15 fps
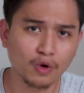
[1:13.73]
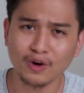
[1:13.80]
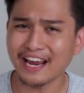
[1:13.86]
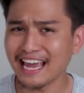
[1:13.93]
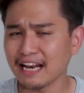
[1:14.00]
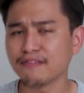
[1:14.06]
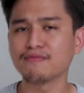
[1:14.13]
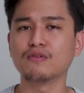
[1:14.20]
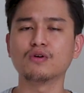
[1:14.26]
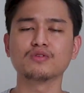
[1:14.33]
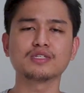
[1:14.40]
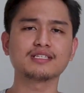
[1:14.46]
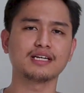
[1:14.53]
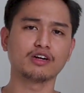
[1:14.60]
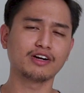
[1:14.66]
or
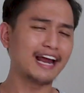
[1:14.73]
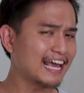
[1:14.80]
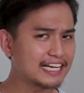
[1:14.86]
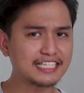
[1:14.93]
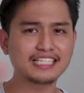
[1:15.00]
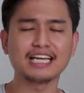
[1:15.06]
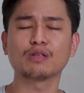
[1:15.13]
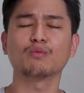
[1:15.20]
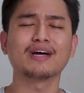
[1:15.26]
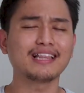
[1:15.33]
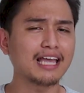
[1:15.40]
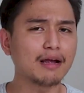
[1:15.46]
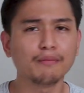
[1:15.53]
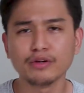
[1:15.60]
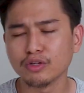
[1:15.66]
headphones or headset,
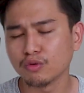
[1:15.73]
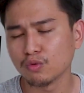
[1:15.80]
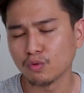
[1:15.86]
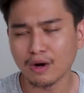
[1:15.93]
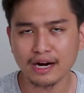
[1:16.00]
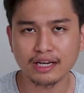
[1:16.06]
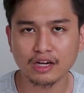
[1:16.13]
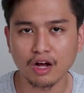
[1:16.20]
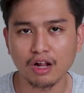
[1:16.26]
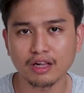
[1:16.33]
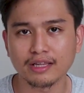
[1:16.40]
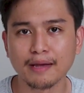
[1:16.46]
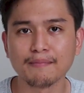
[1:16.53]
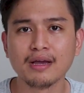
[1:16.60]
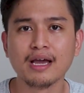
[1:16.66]
whatever you want to
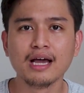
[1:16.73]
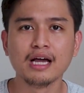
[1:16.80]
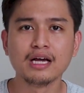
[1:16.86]
call them,